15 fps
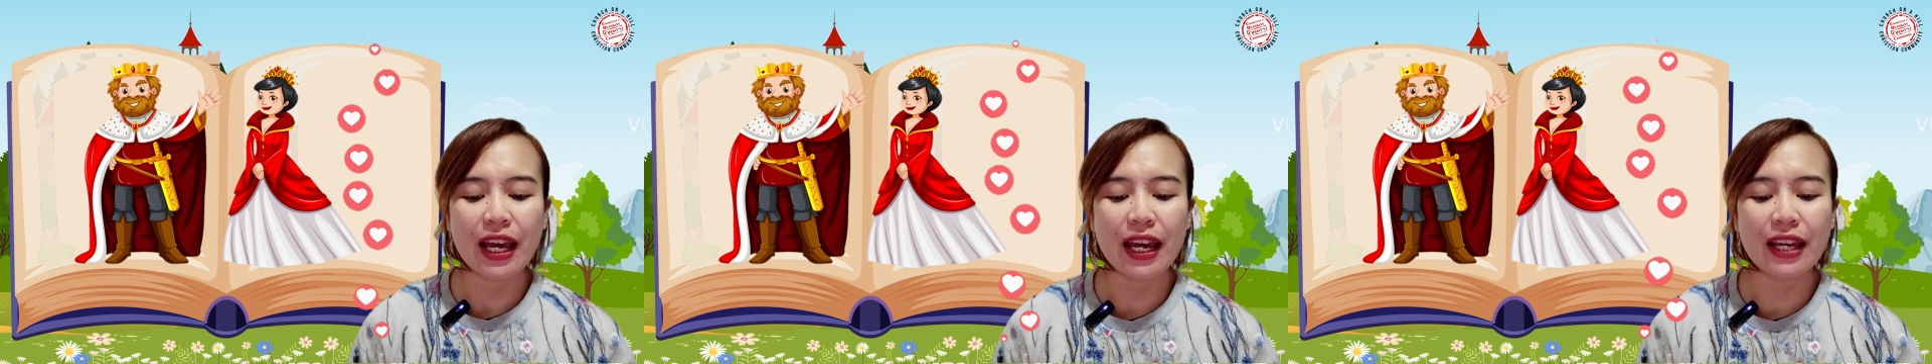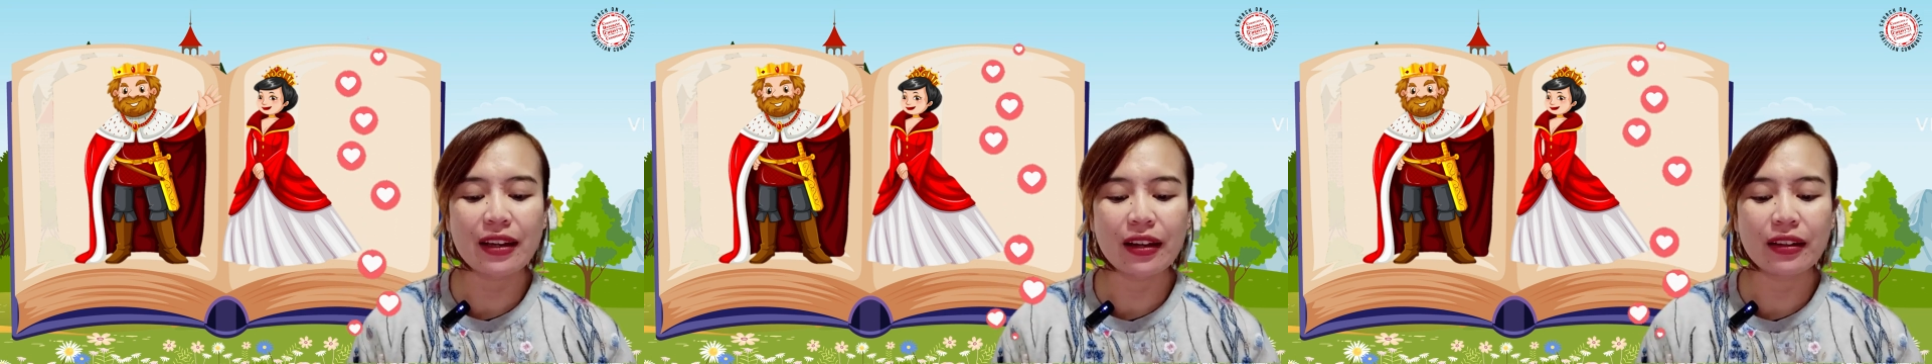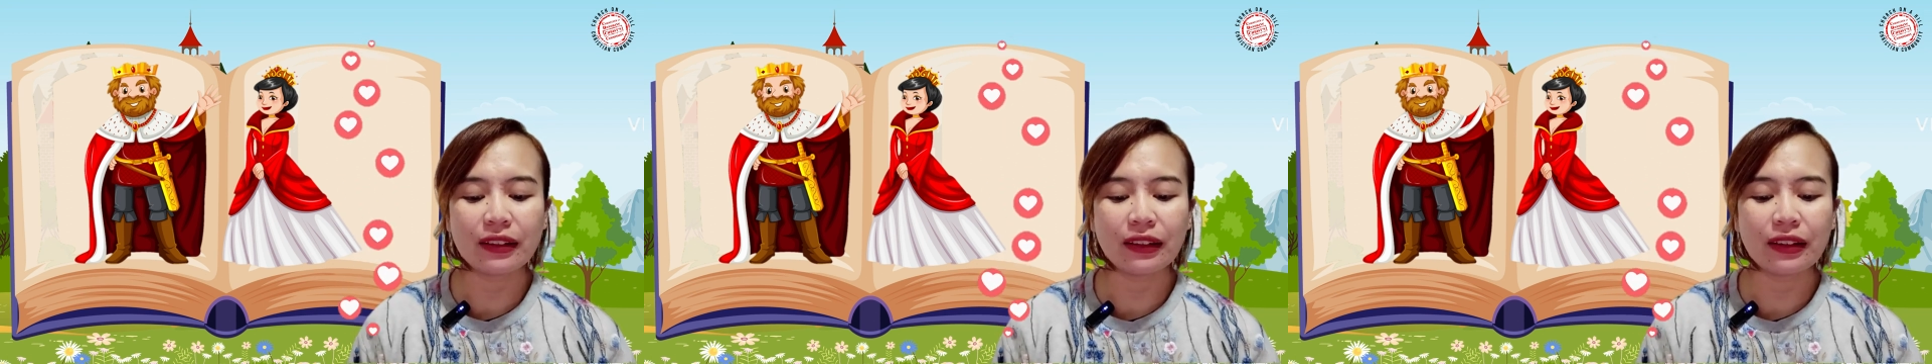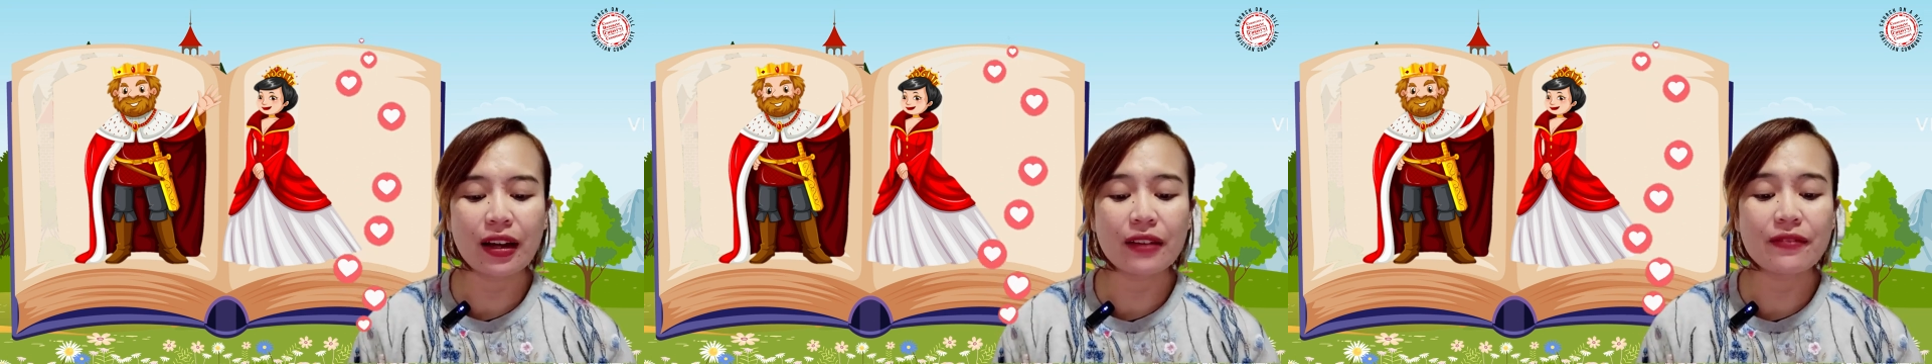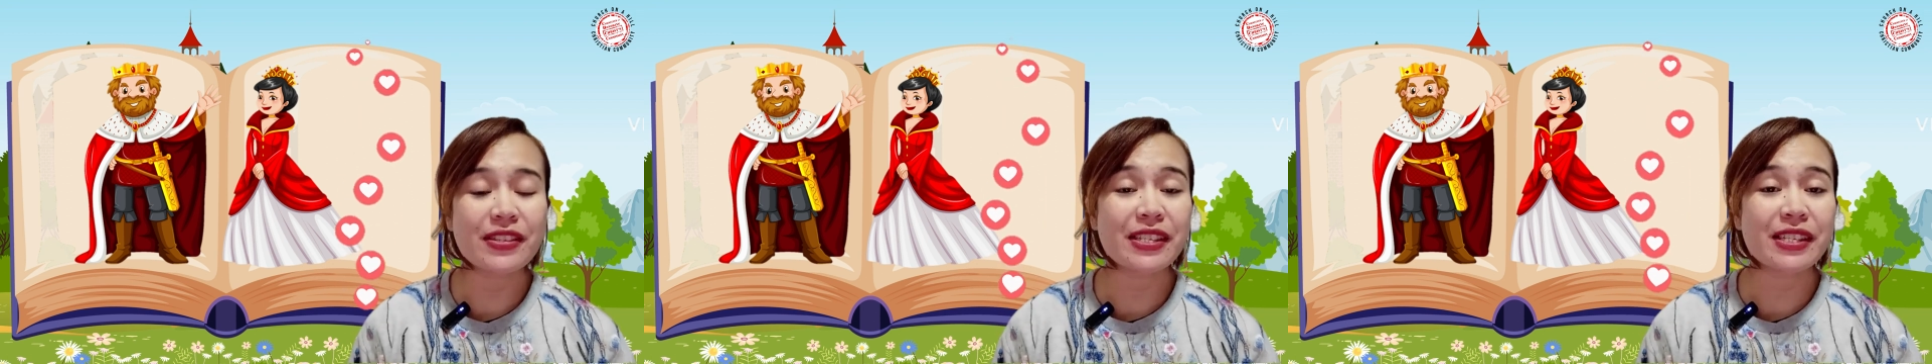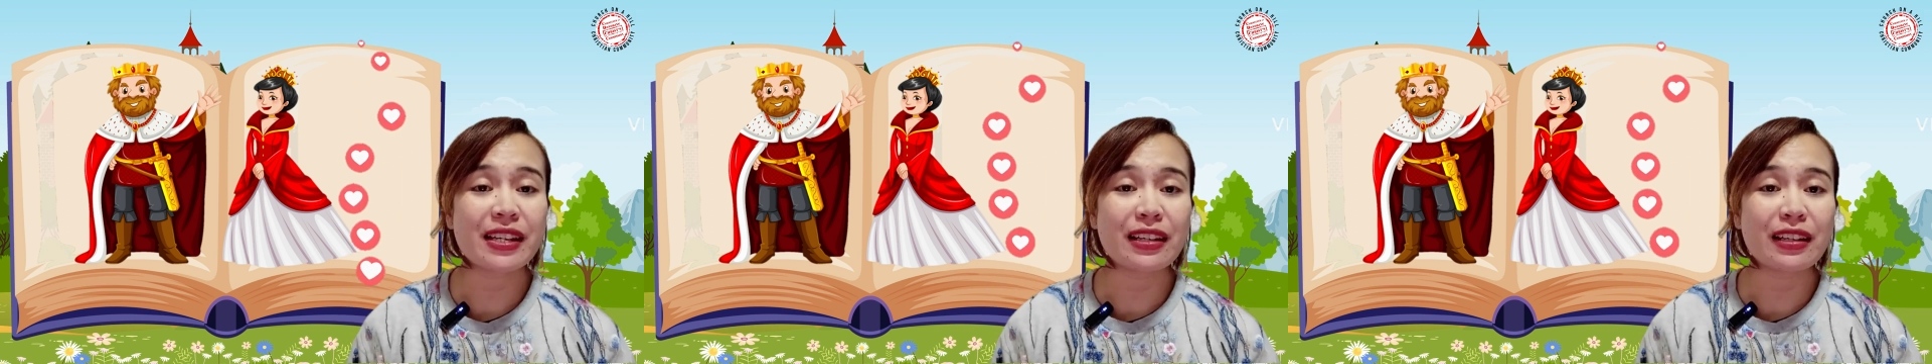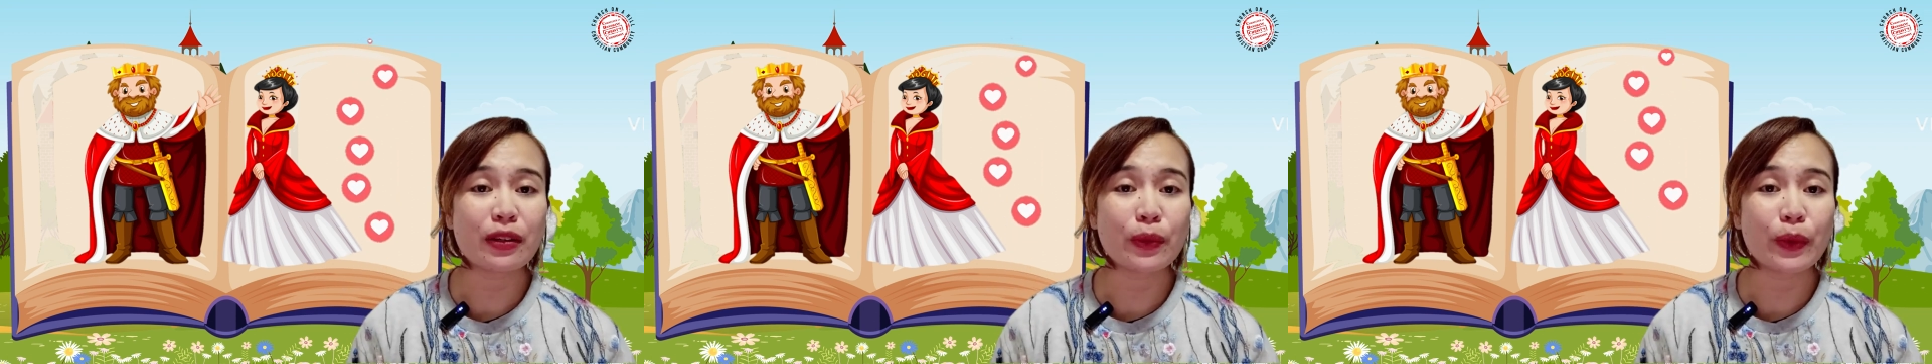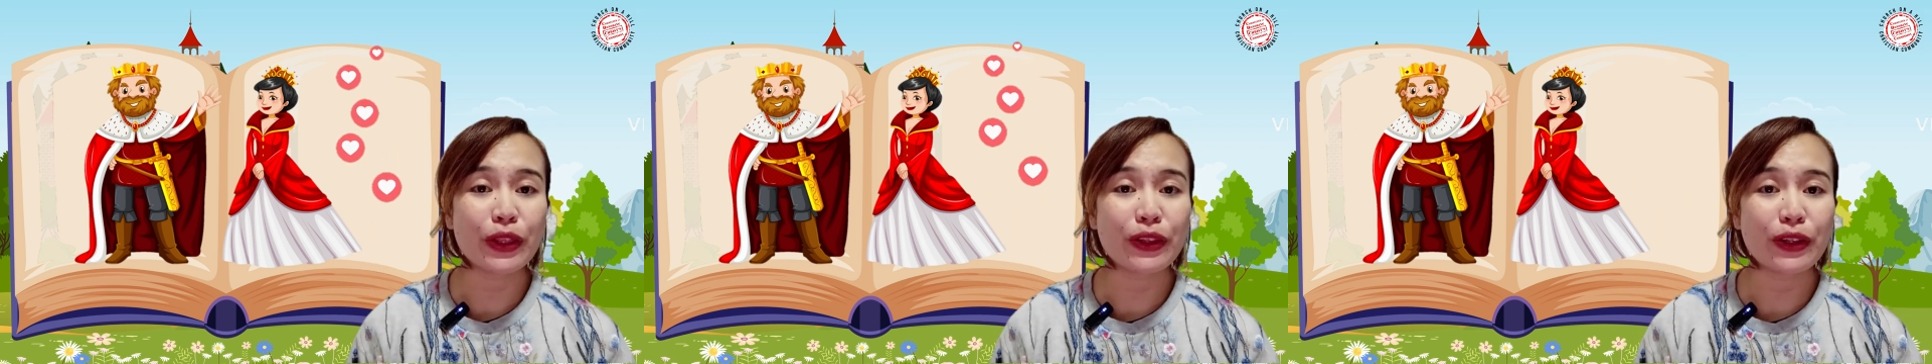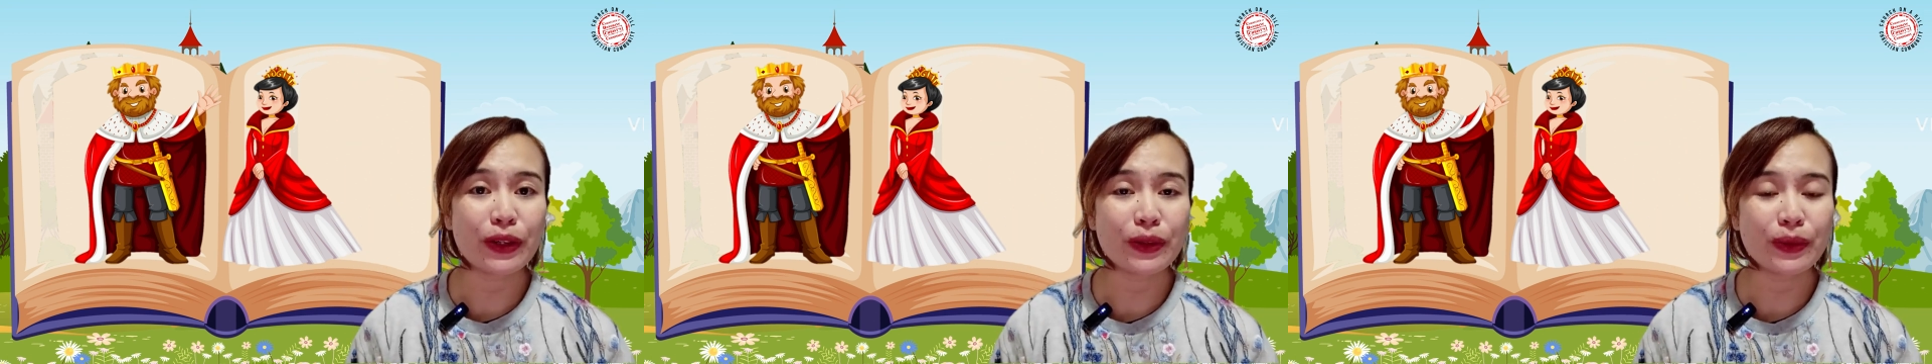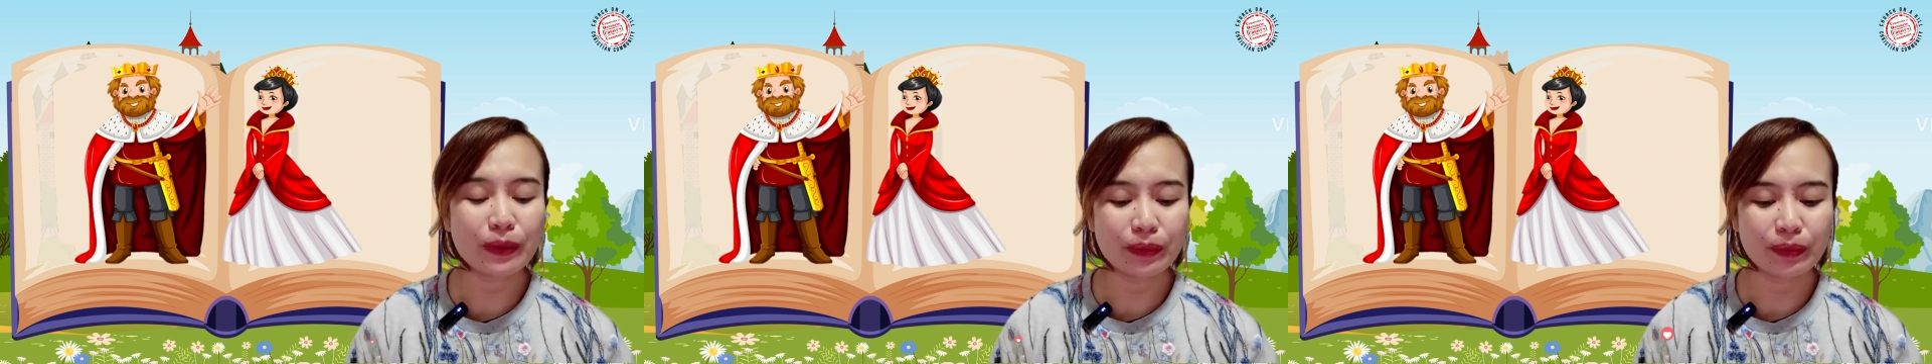and I love sitting with
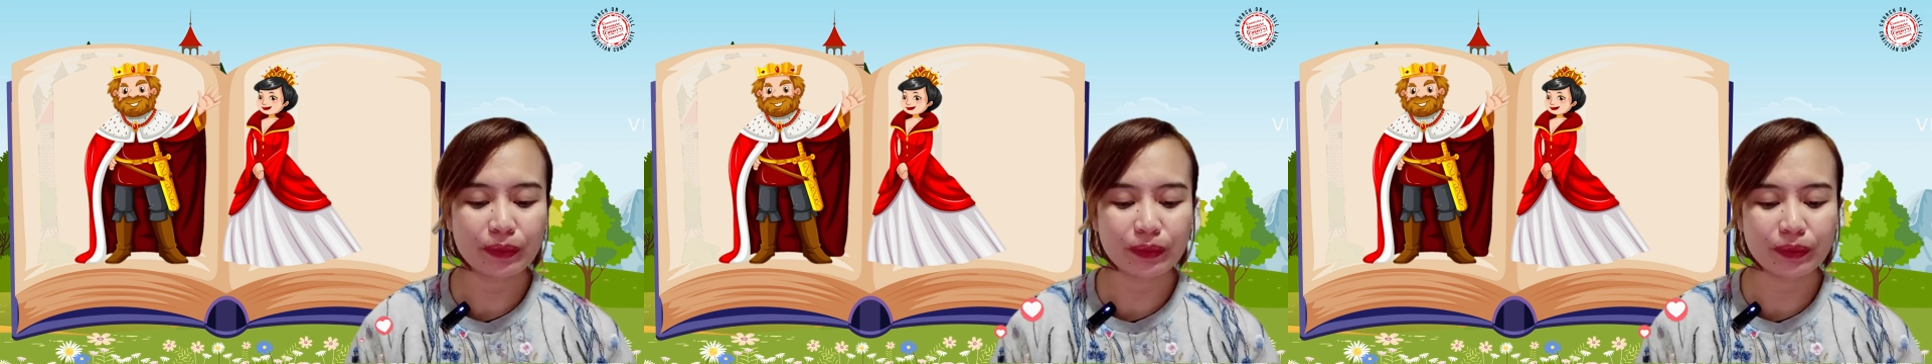you.